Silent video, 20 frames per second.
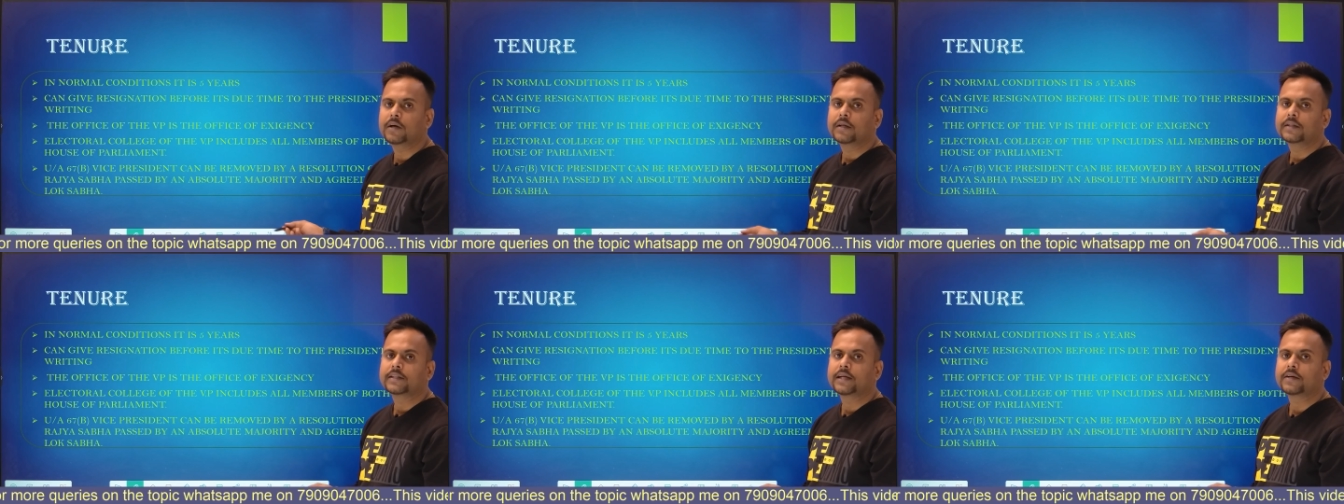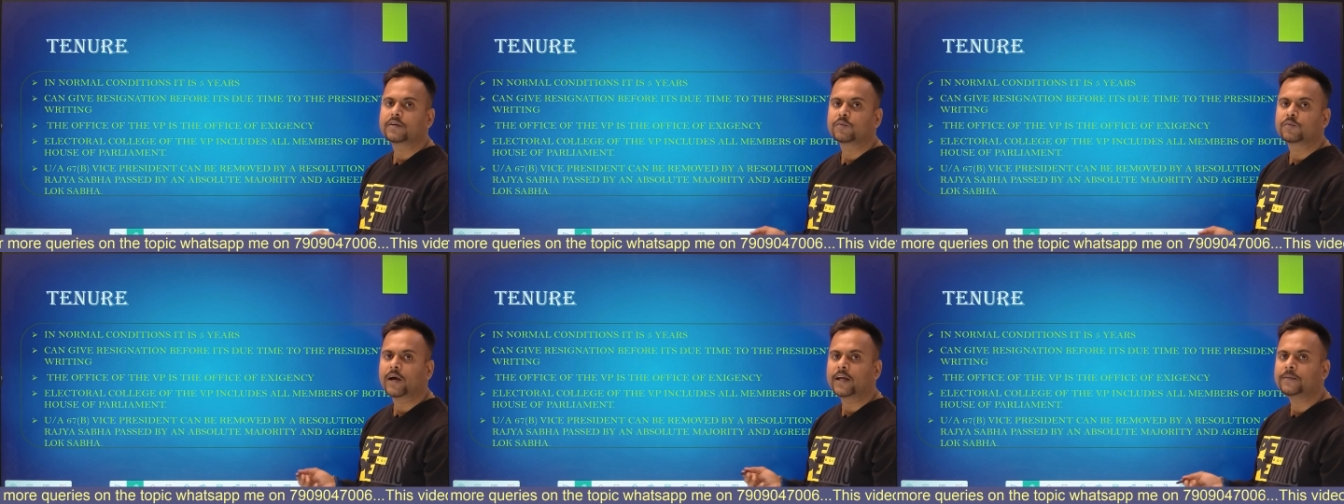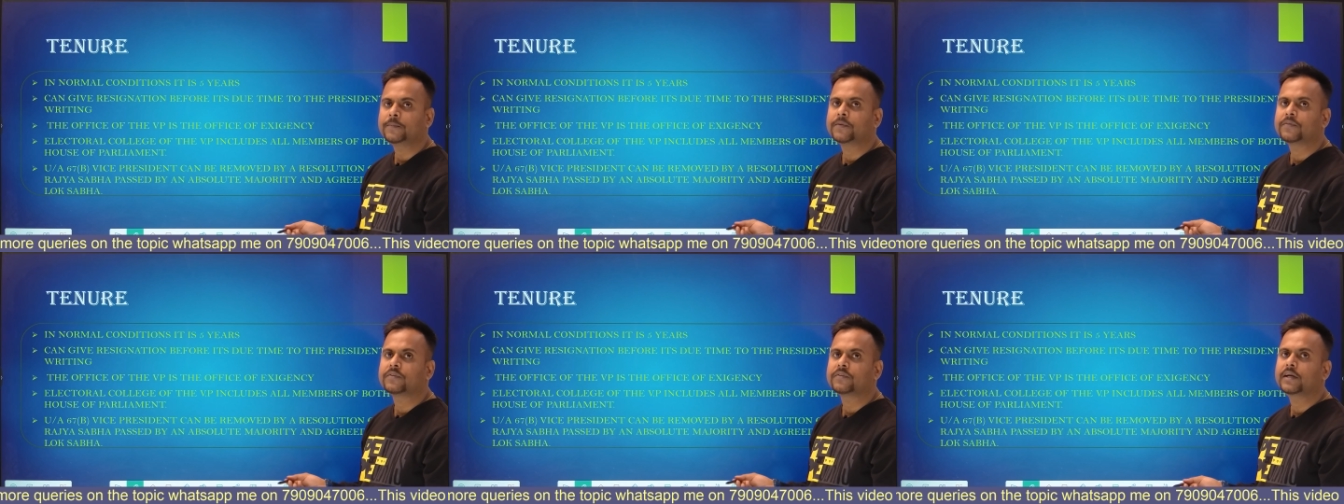that Vice
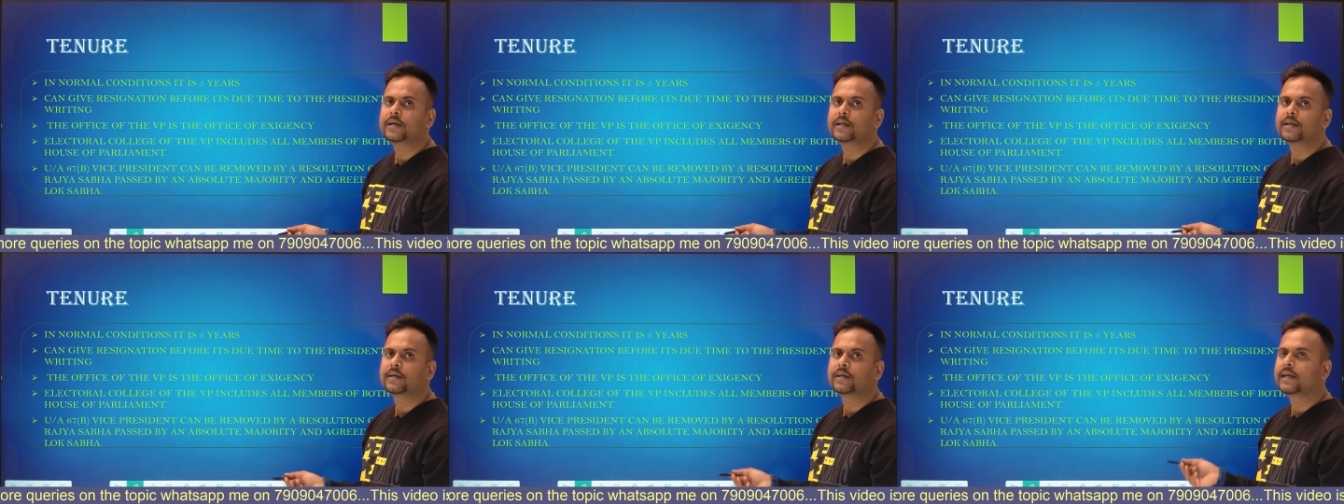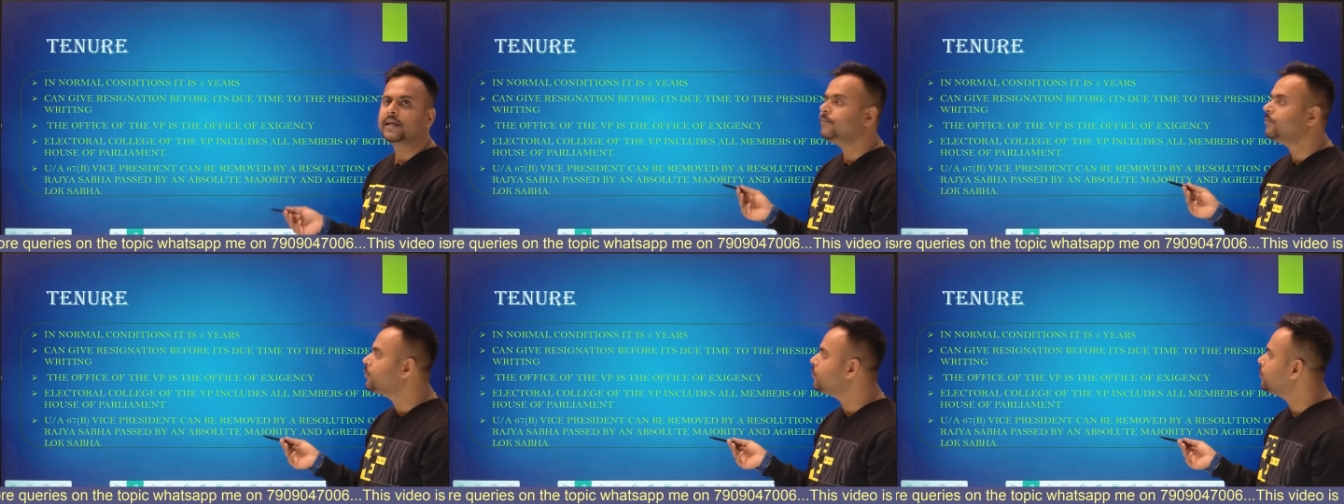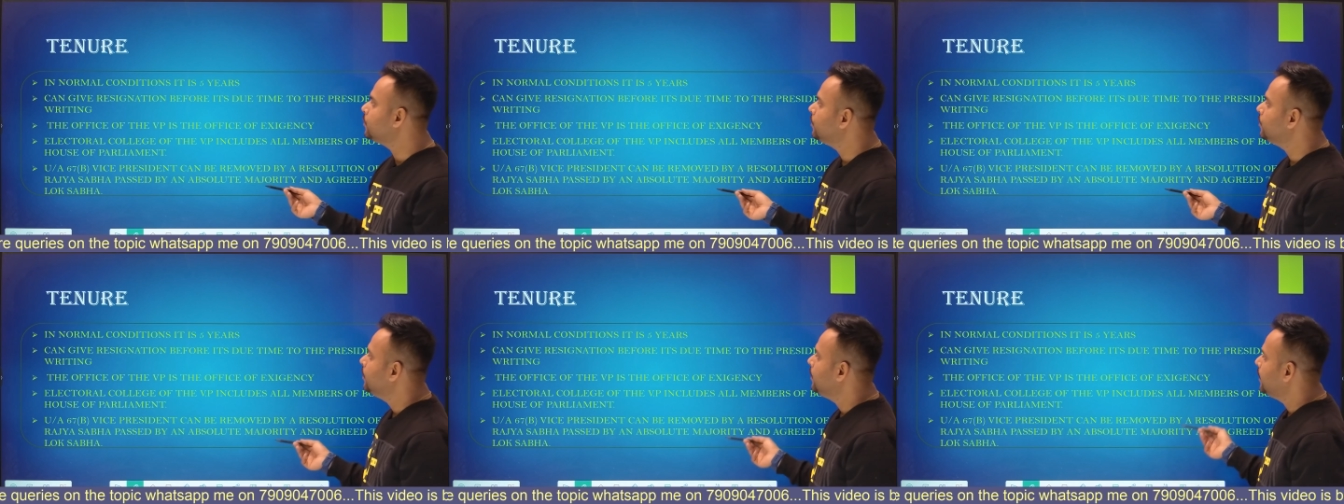President gives
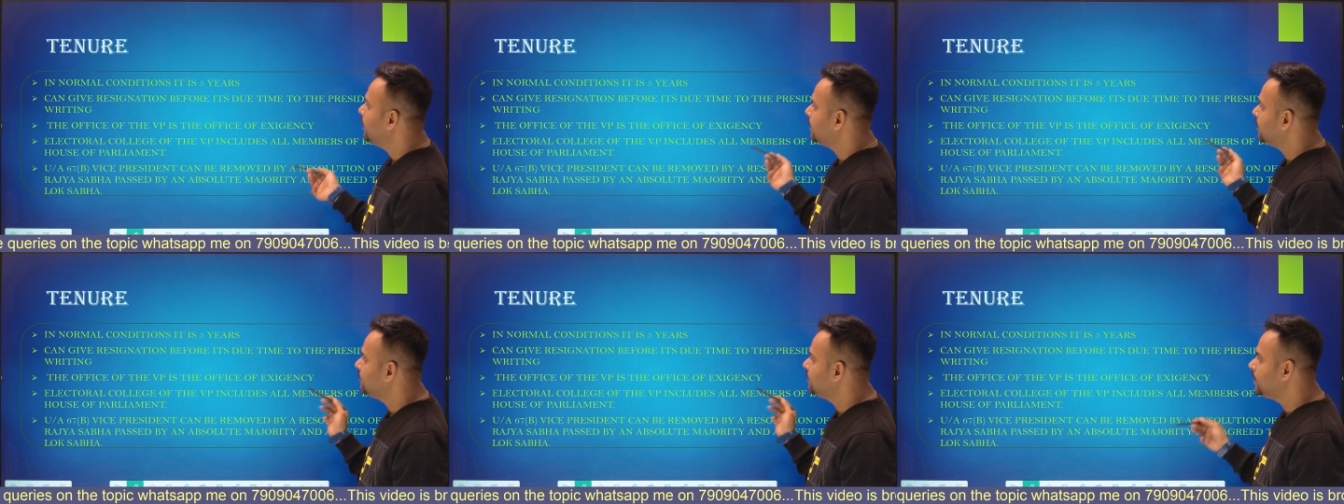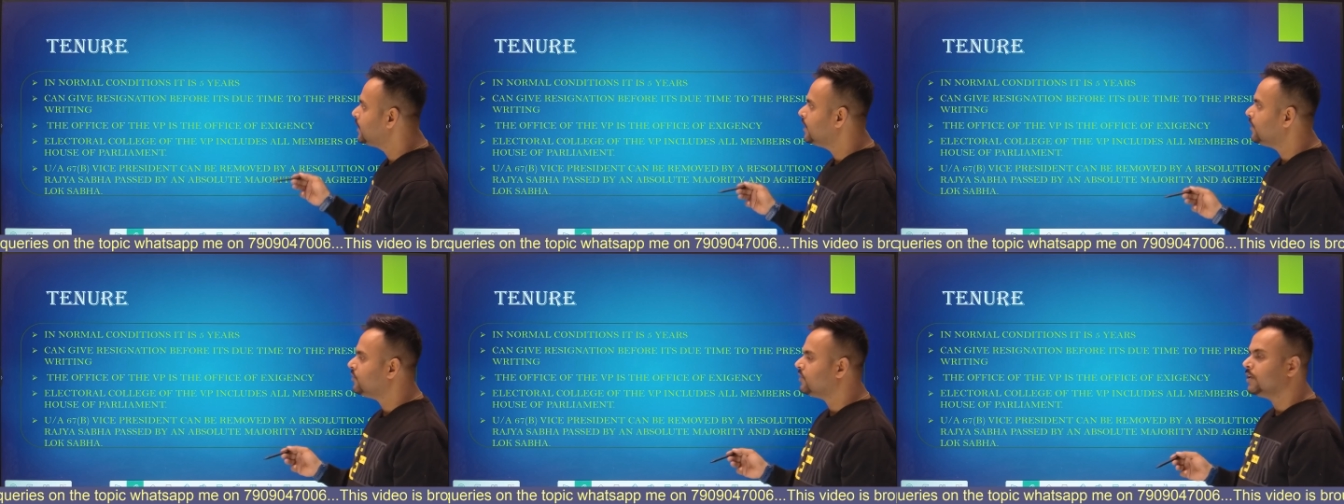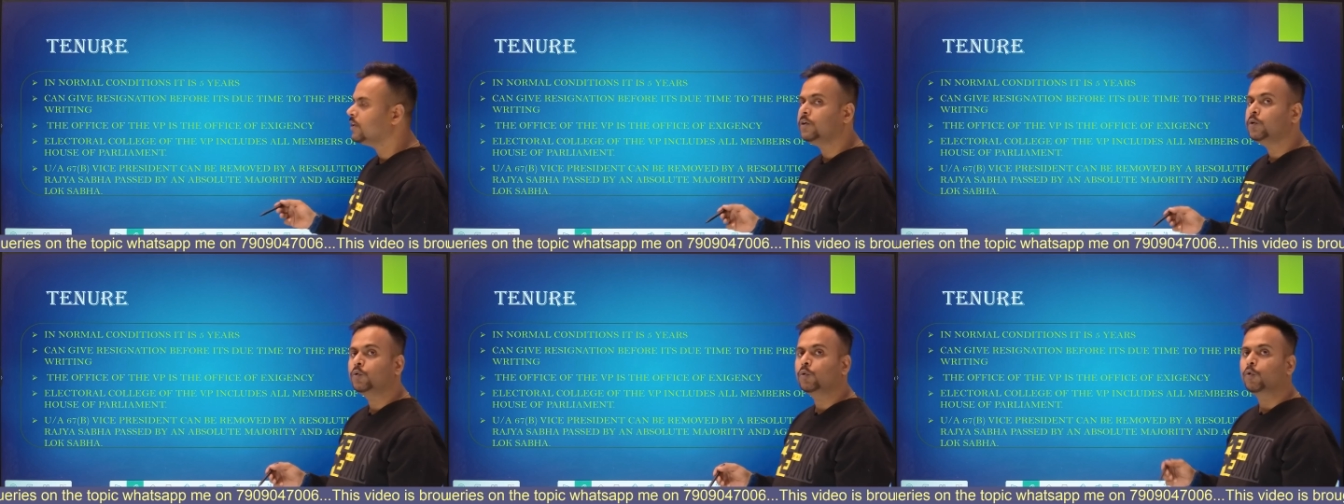a
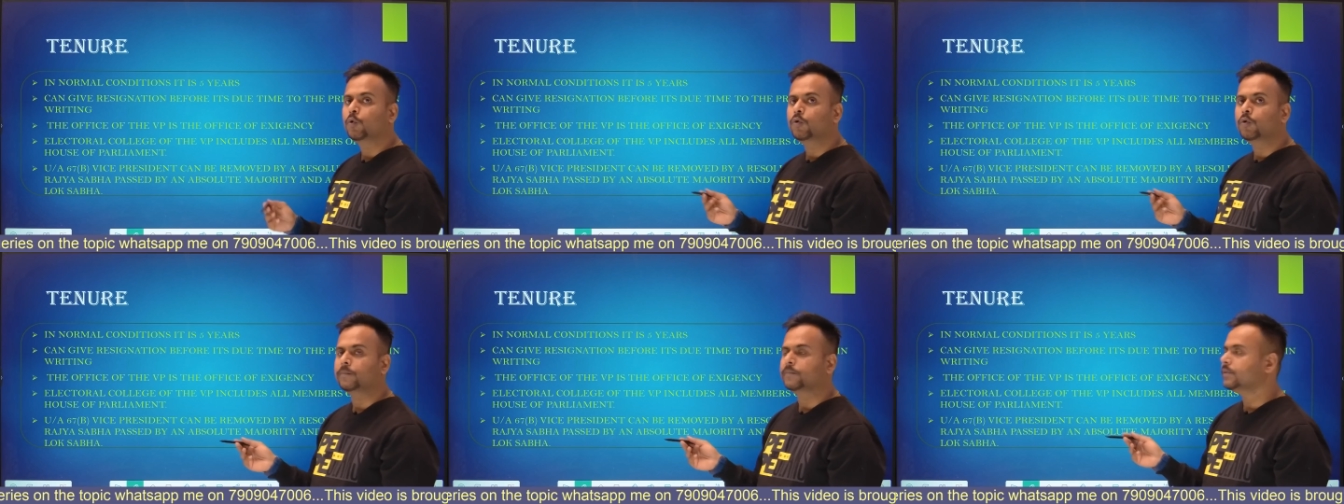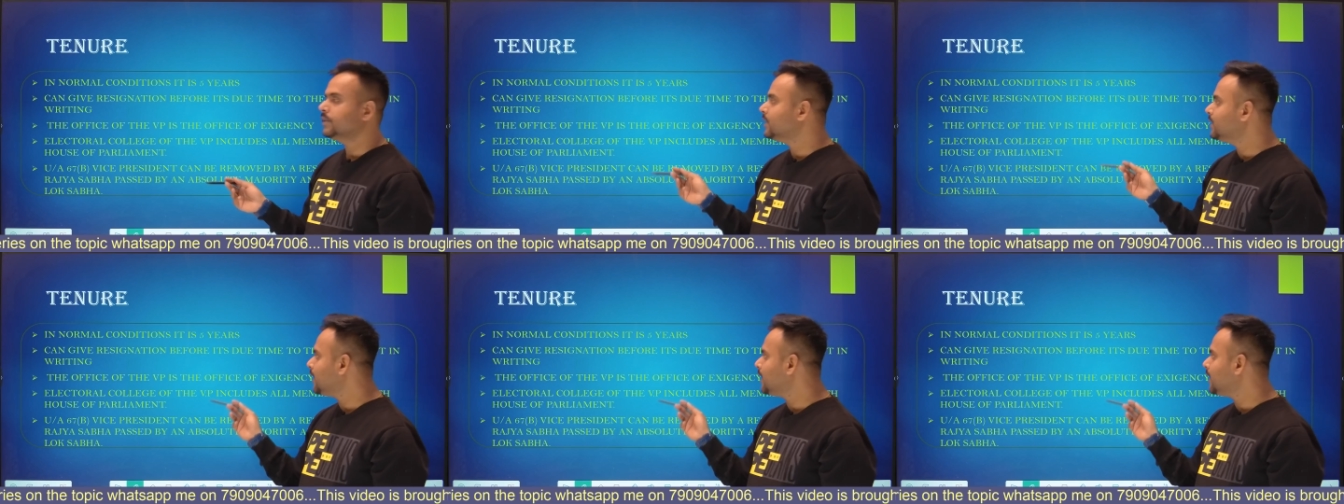resignation to whom, then the